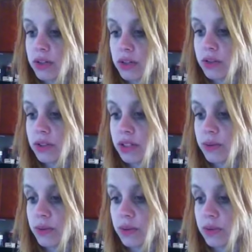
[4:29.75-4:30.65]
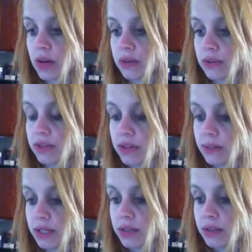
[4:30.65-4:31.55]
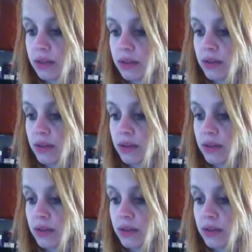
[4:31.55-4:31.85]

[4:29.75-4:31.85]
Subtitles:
2 teaspoons ground cinnamon,